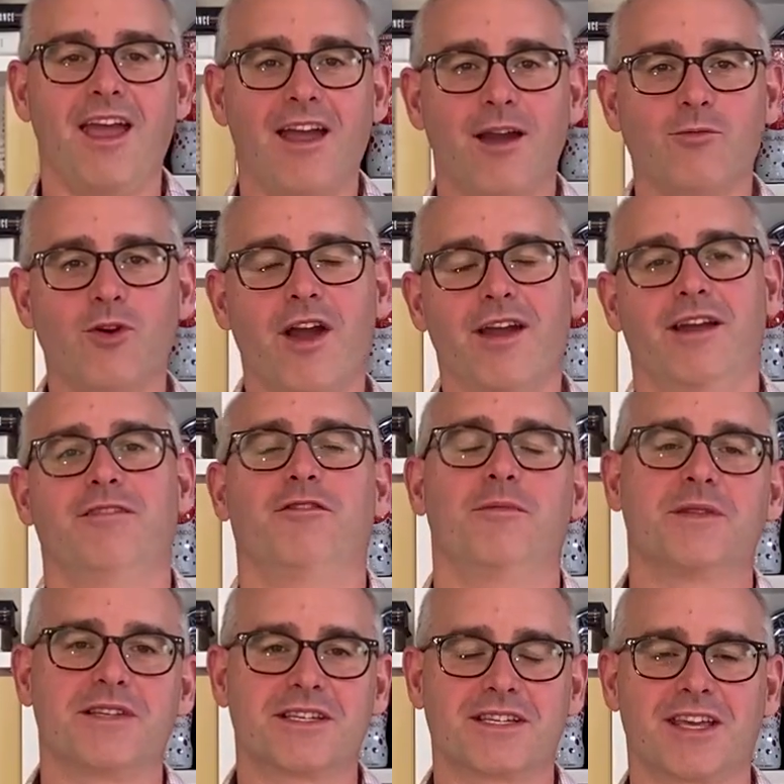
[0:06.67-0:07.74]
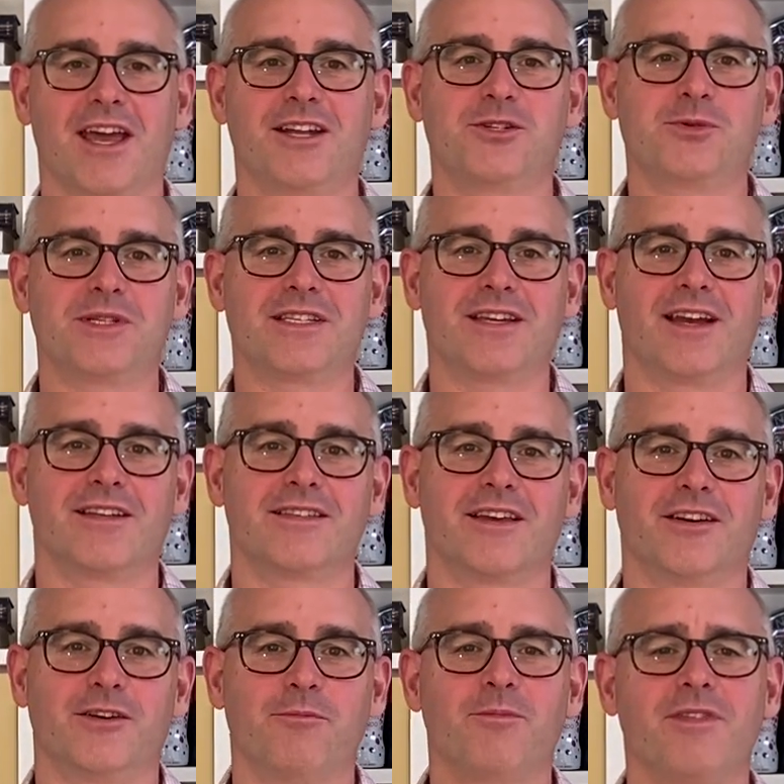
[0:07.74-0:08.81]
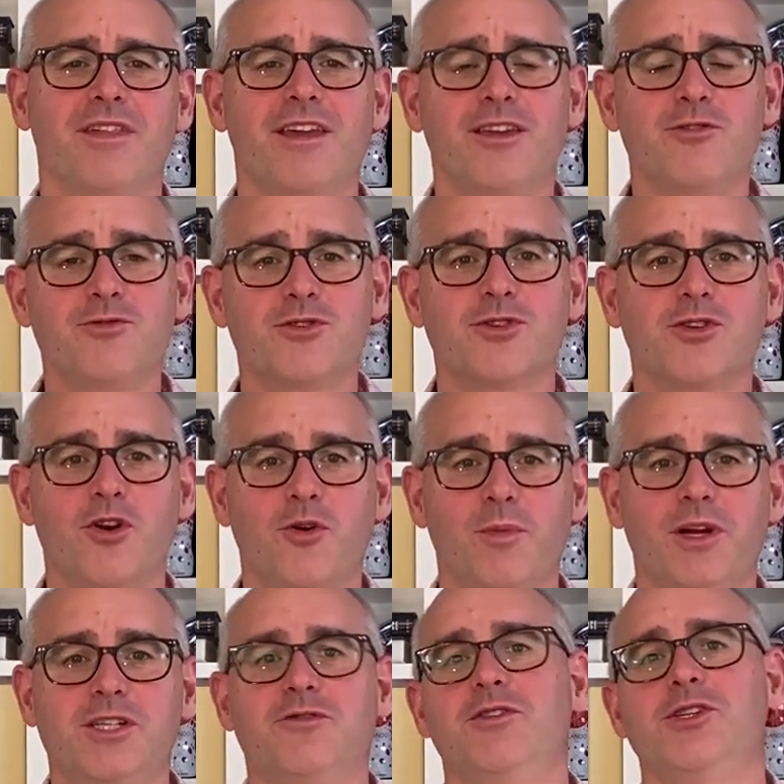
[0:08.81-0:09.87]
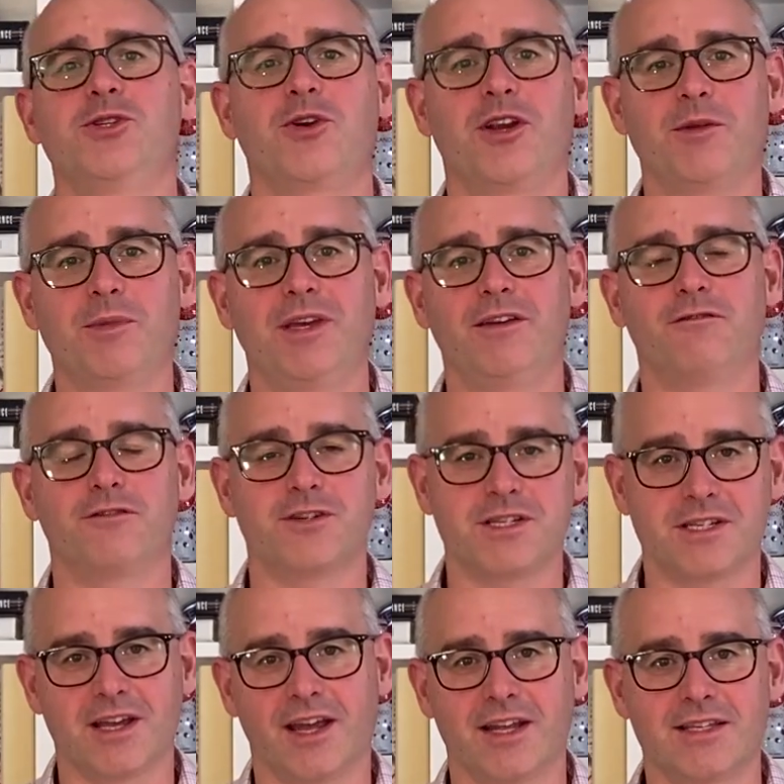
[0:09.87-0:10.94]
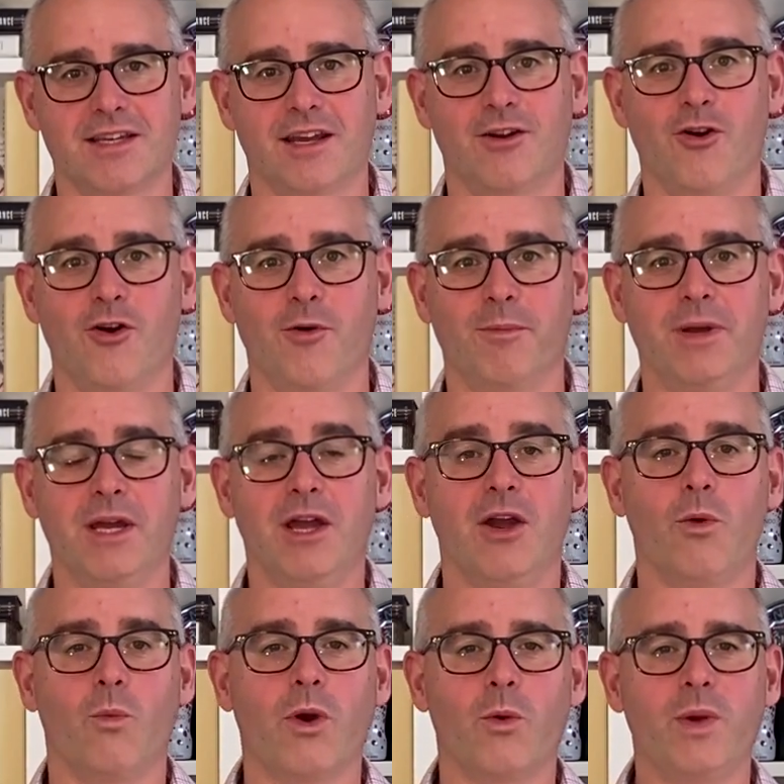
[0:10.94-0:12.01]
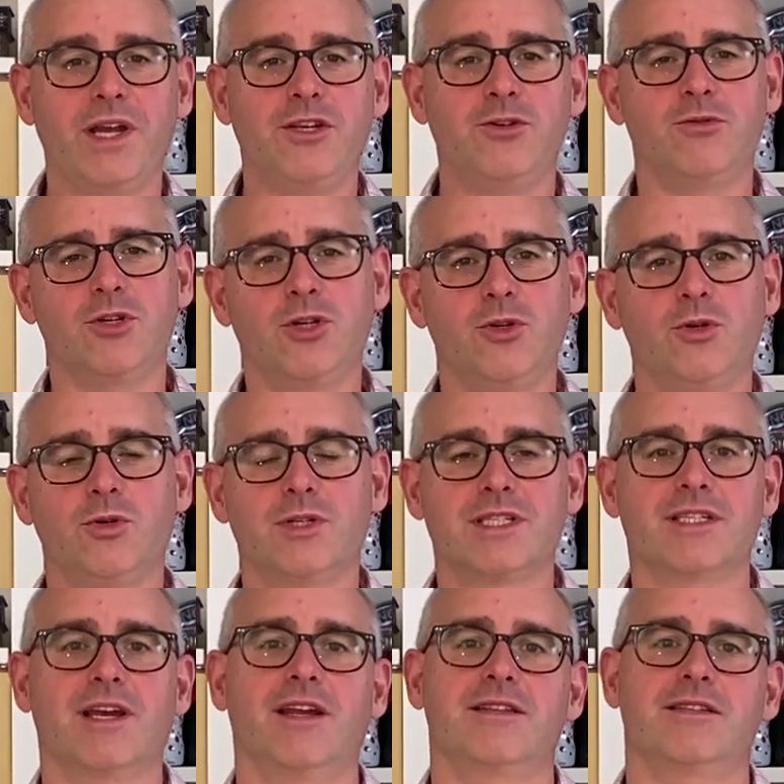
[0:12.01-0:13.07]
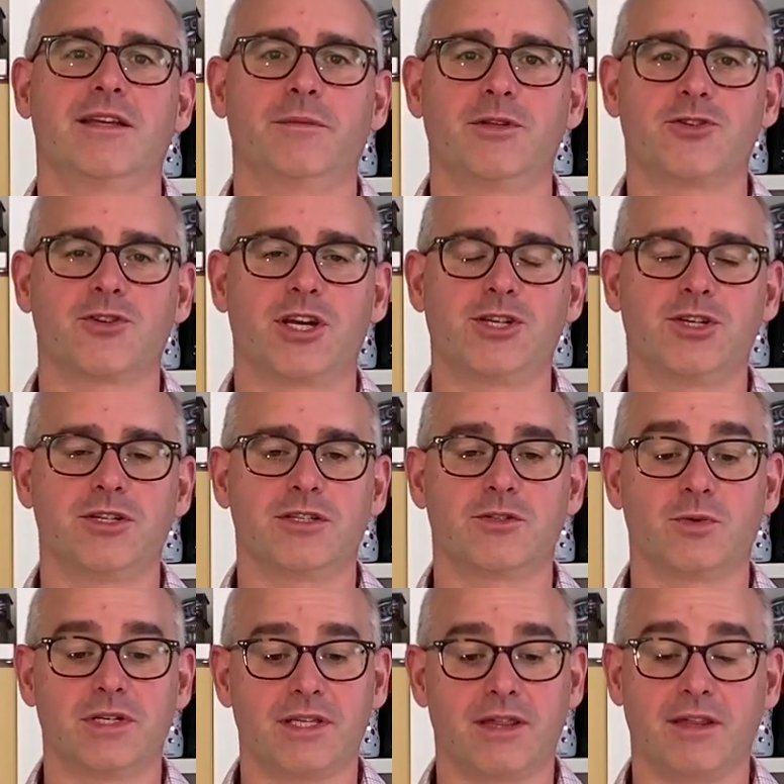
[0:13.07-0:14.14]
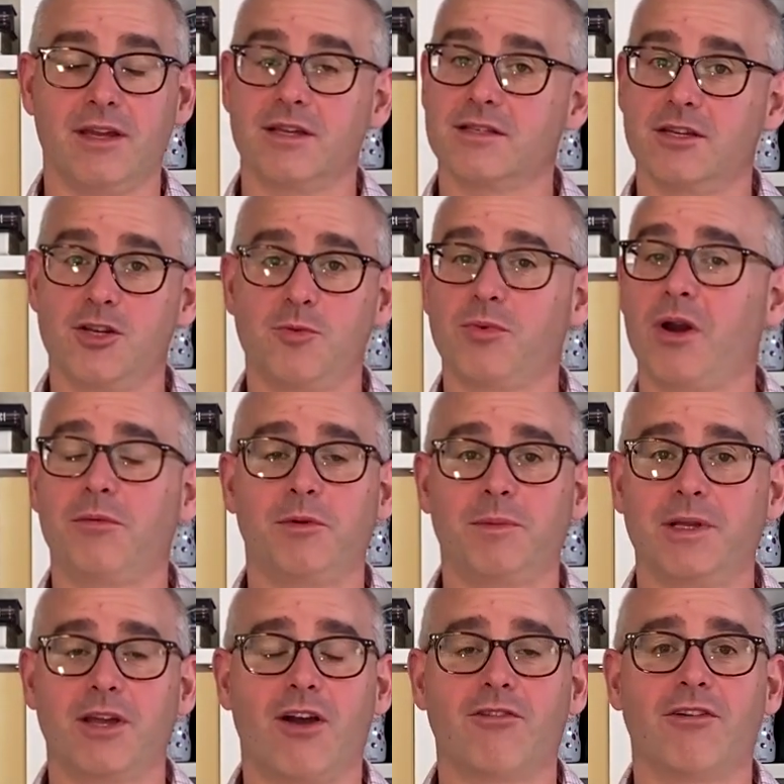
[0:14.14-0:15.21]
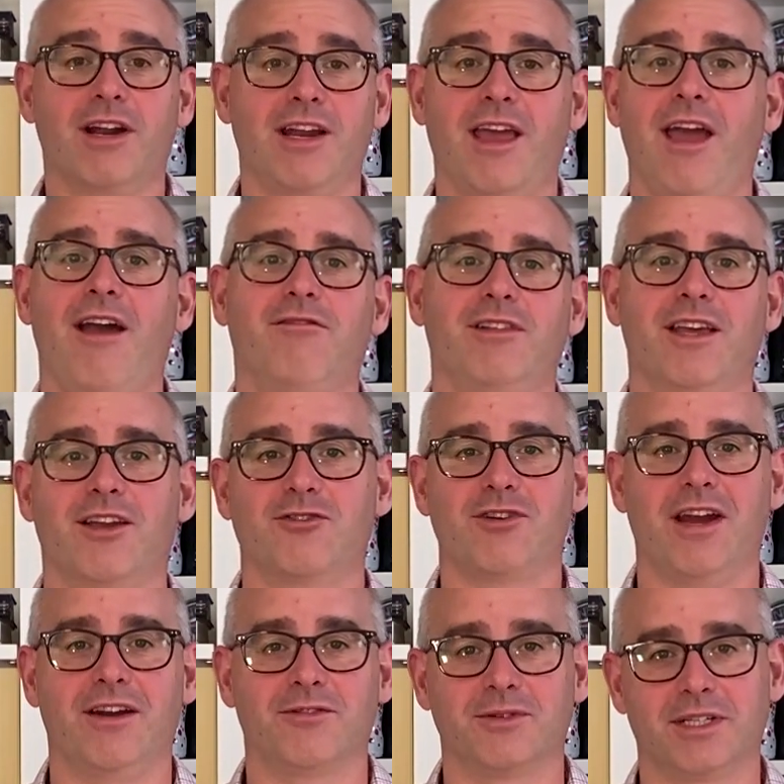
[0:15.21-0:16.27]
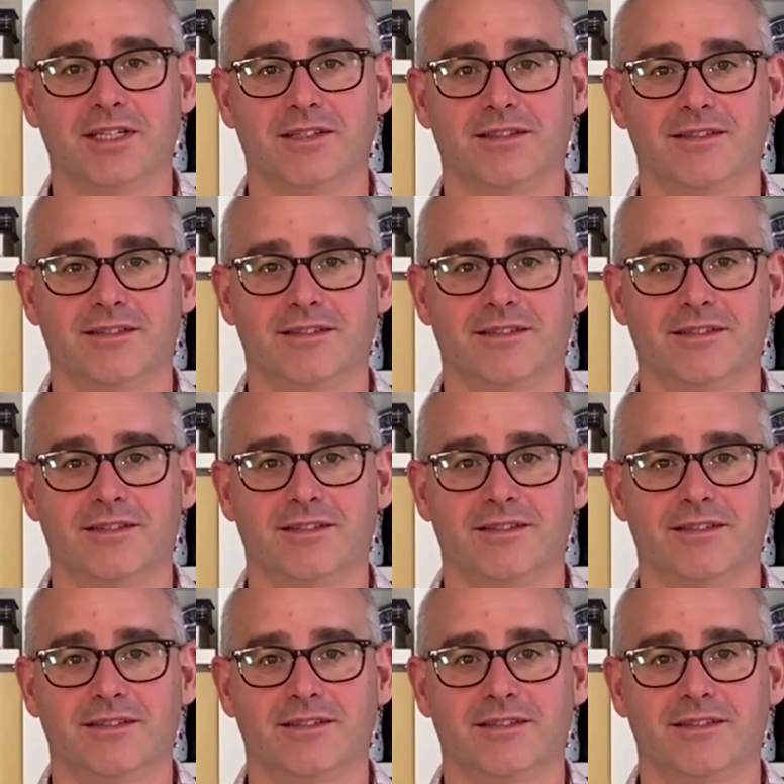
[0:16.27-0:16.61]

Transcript: Hey, I'm Ryan from the Saskatchewan Science Centre. Thank you so much for joining me for Science at Home, where we do cool science demonstrations with things that you probably already have laying around.